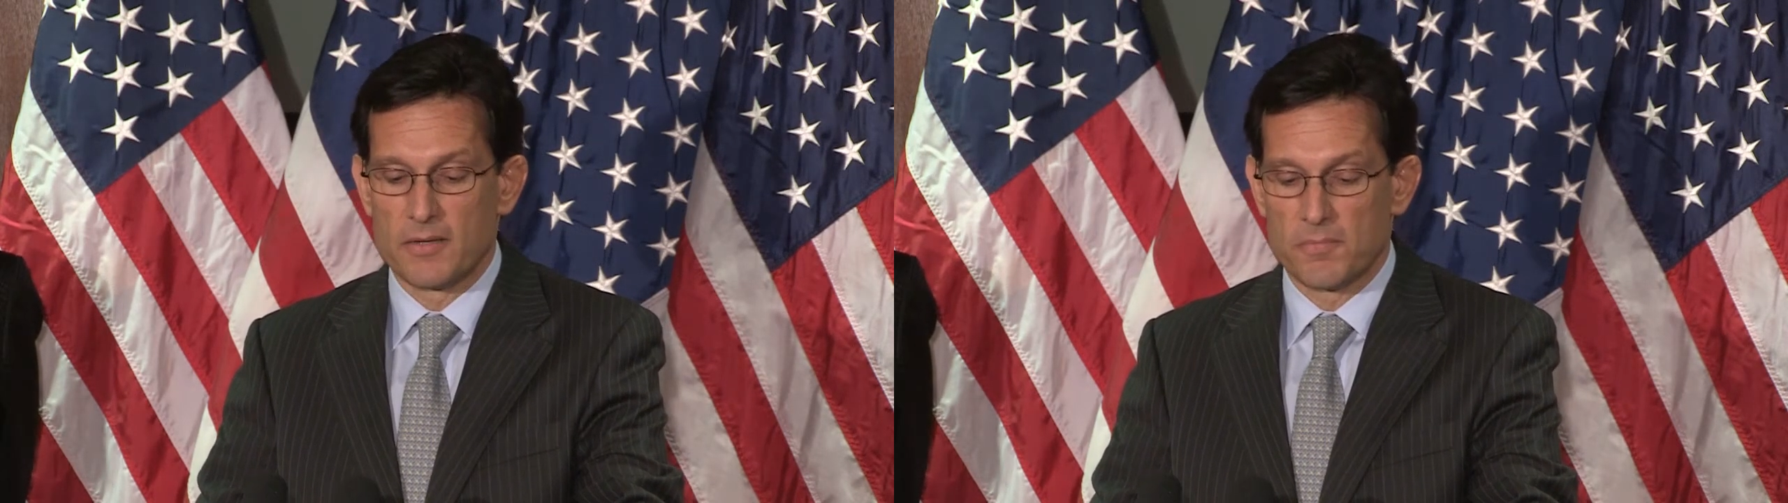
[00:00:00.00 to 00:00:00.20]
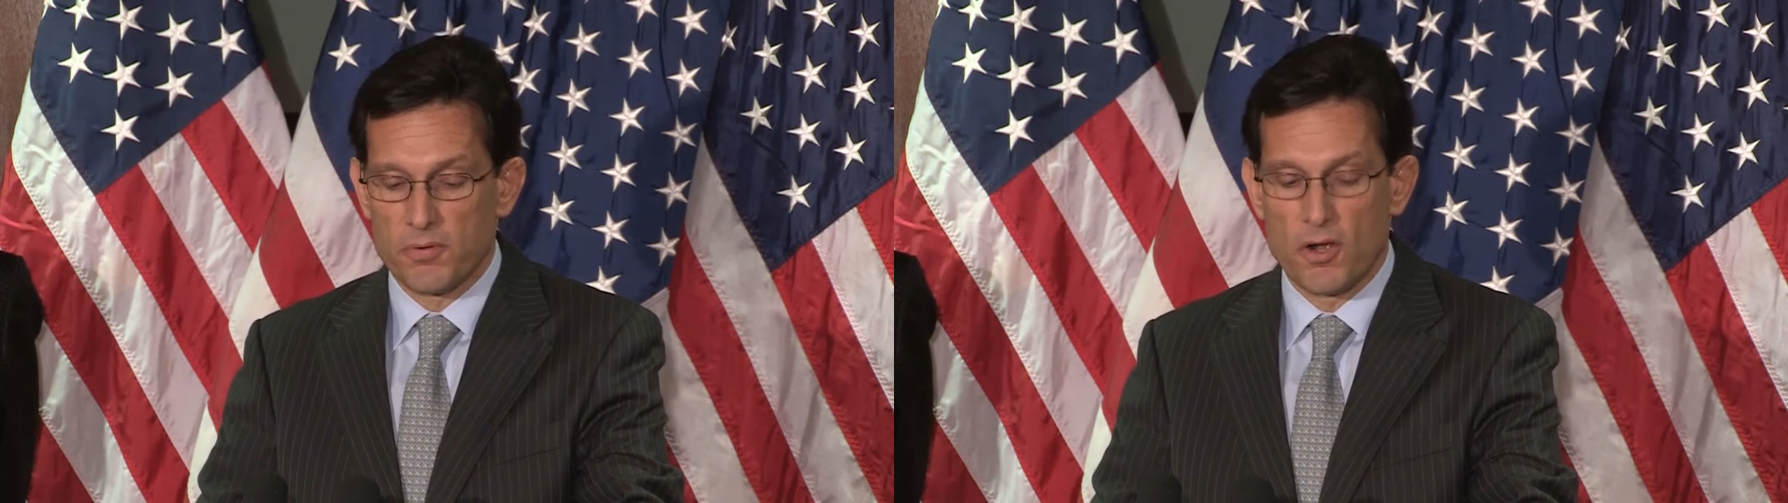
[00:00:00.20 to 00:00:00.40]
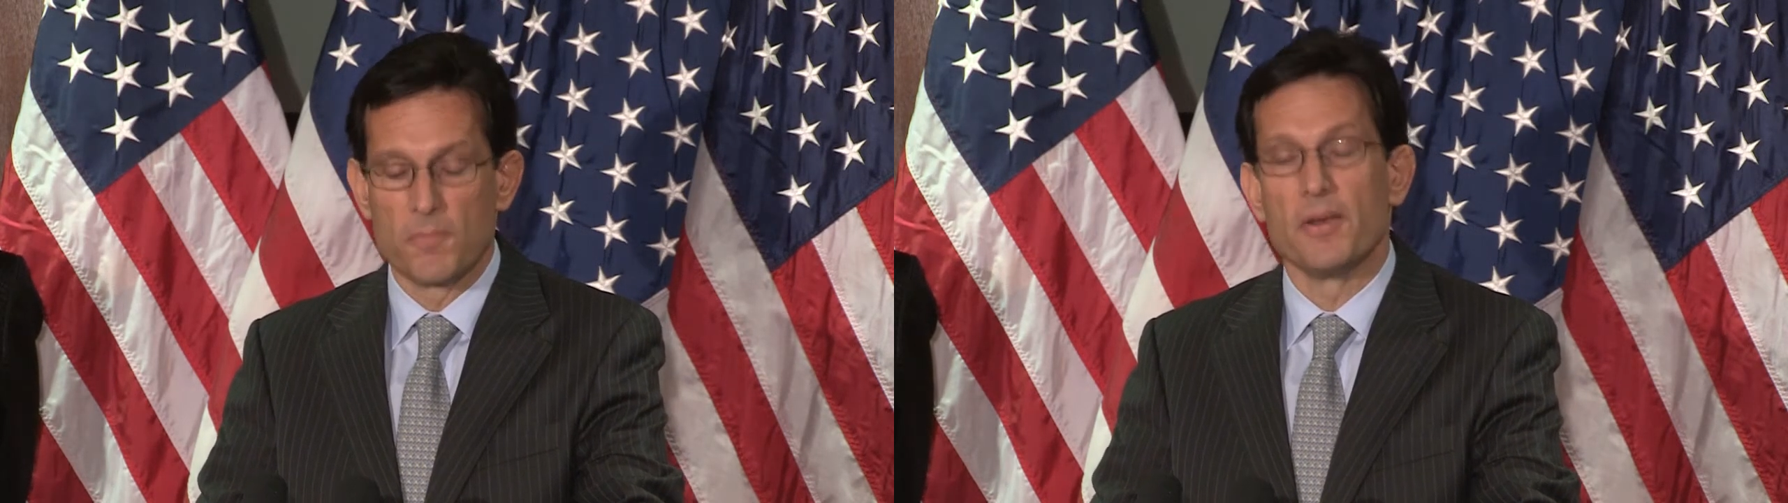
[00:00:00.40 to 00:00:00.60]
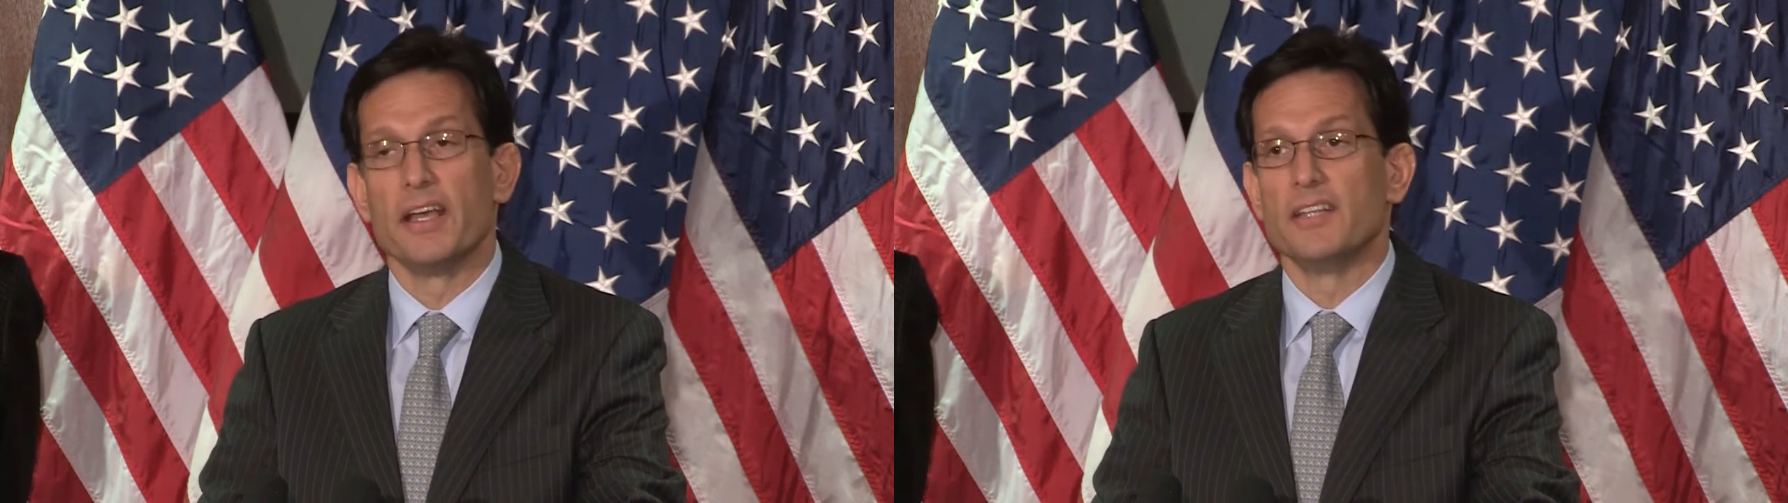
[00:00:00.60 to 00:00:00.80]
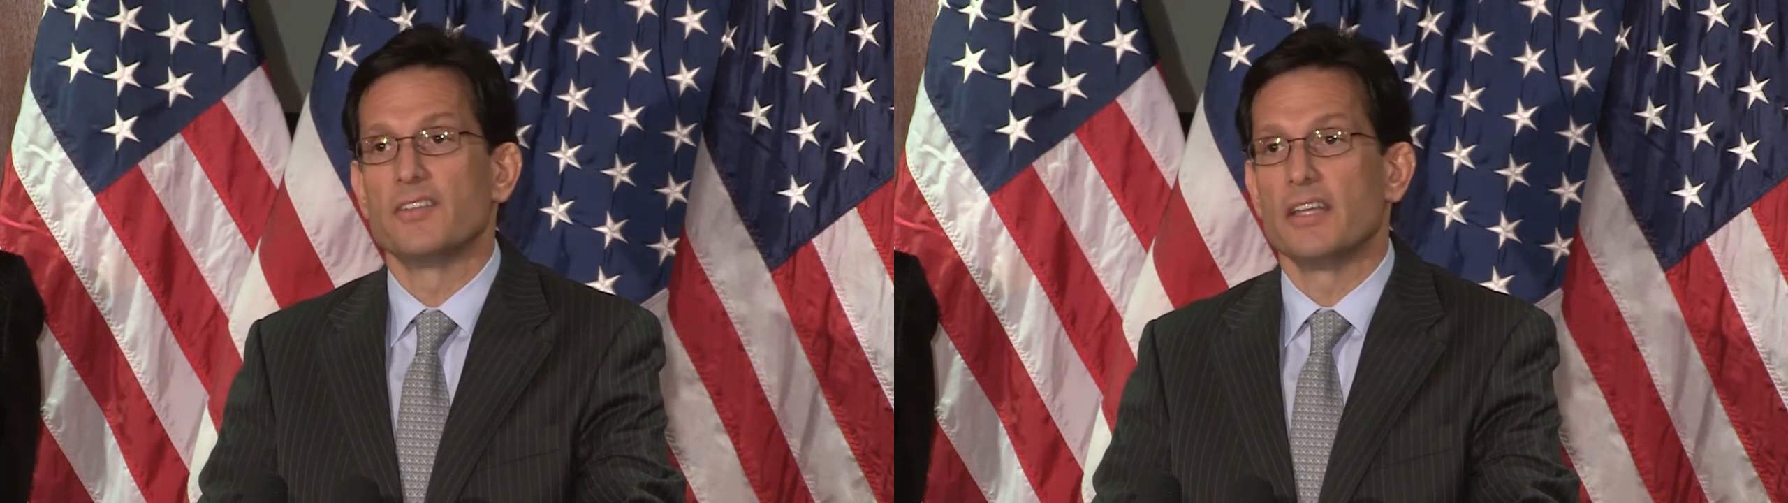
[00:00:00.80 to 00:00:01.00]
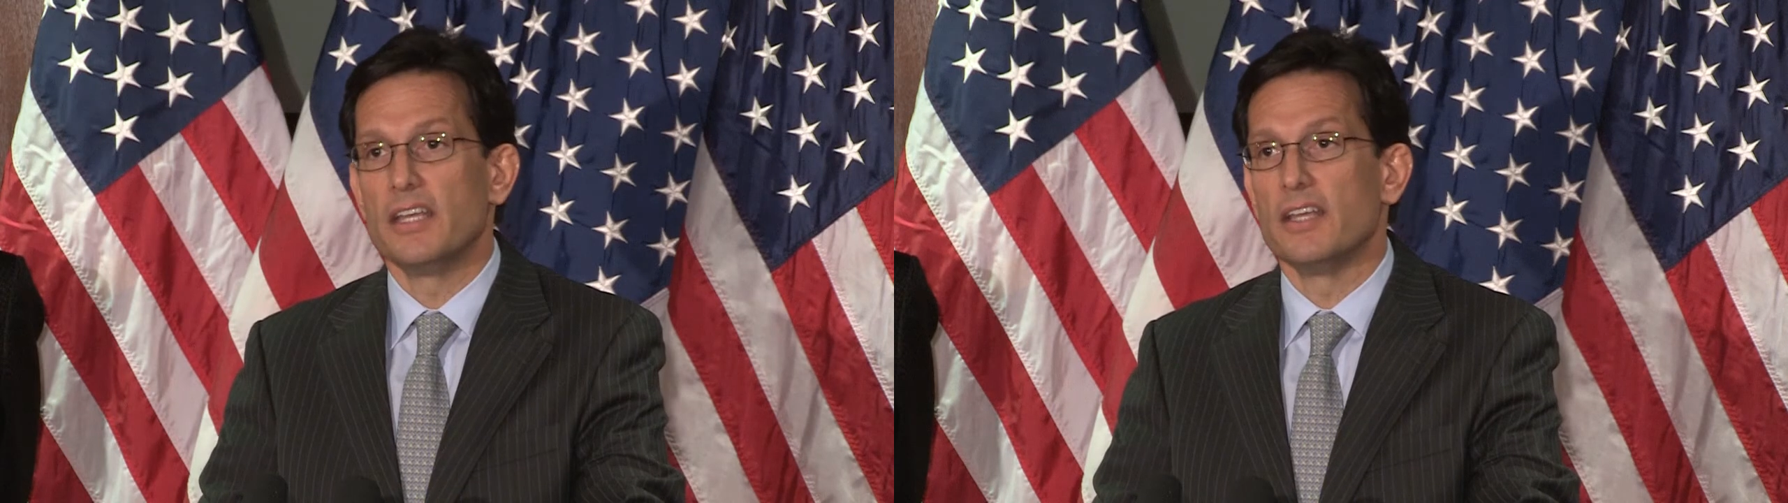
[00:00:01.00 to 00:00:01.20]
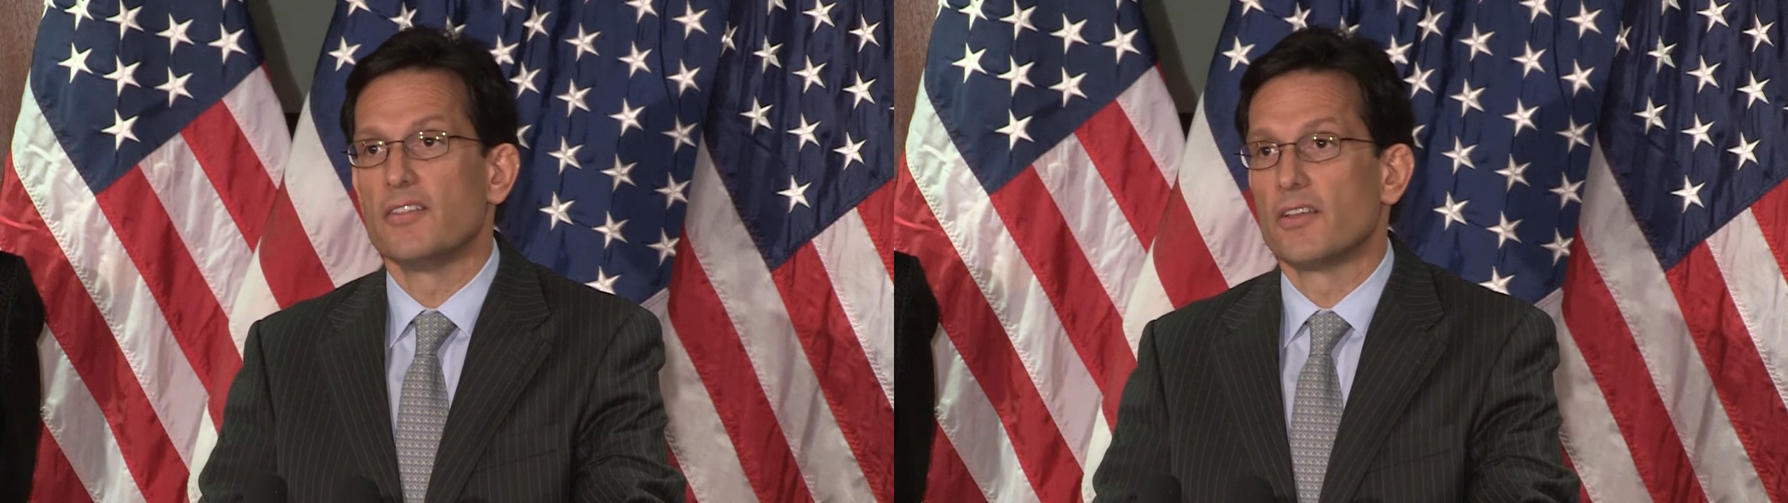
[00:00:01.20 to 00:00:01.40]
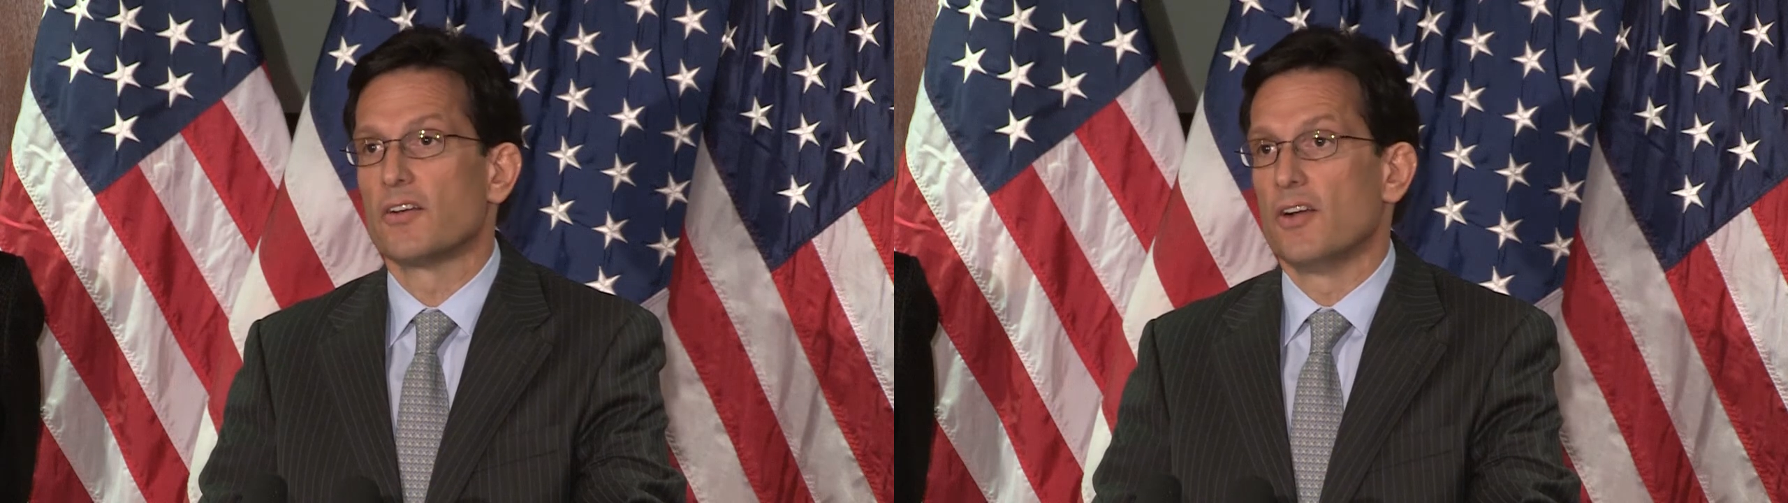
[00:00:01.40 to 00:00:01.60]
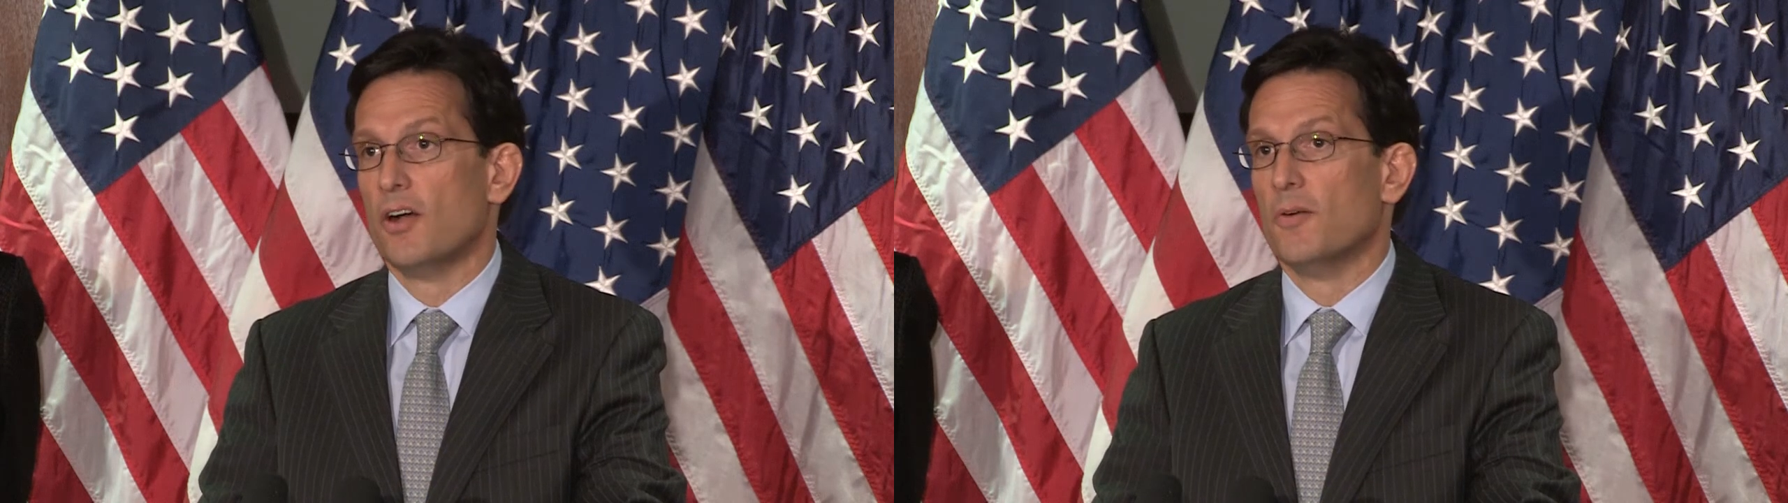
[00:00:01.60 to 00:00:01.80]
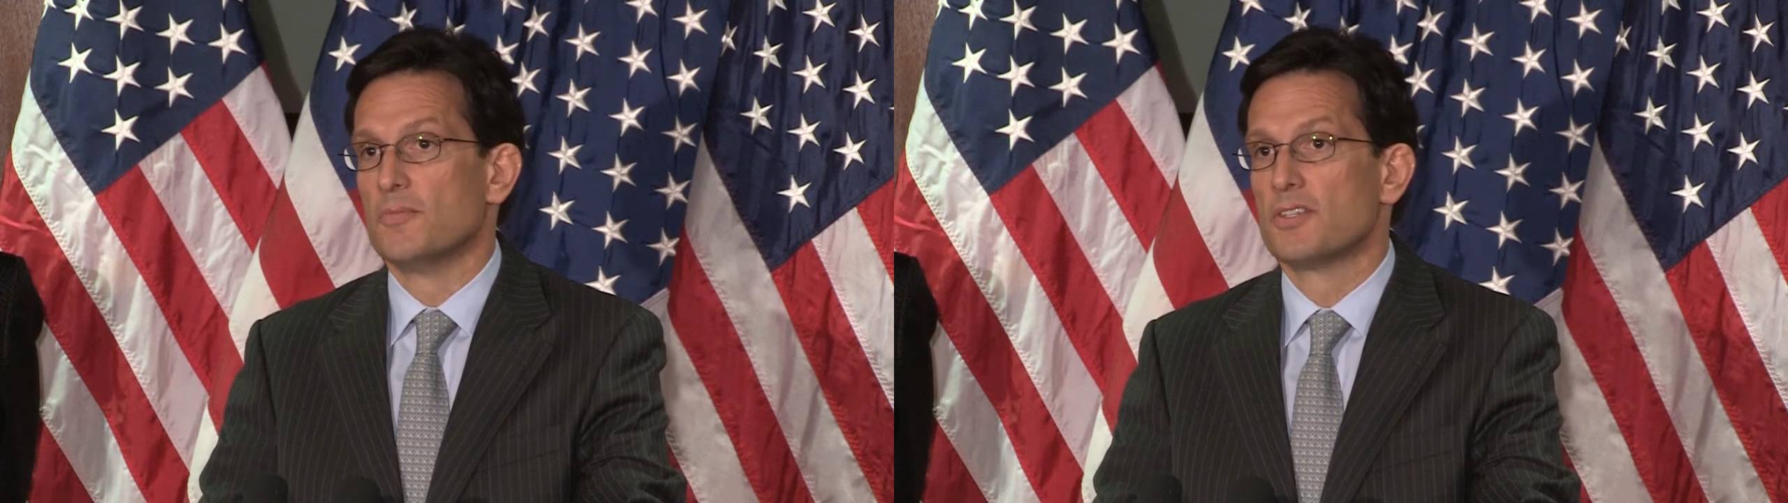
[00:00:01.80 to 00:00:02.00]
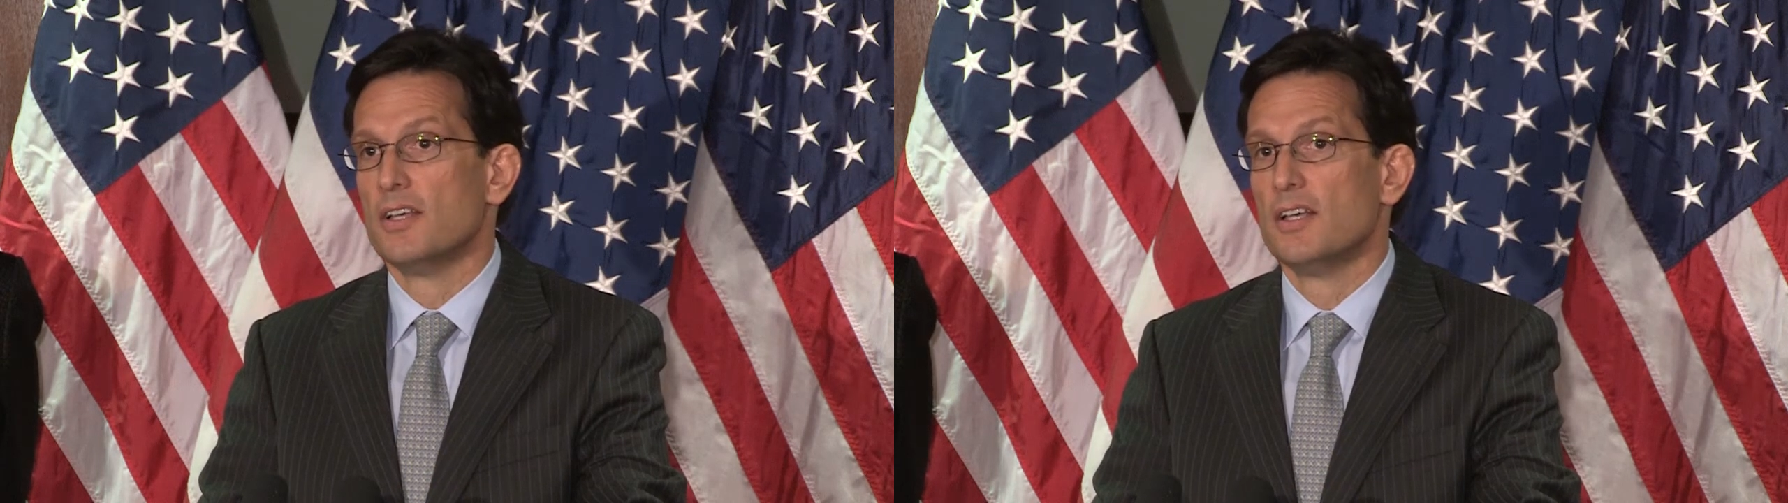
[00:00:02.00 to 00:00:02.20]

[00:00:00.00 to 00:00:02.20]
and propane to heat their homes.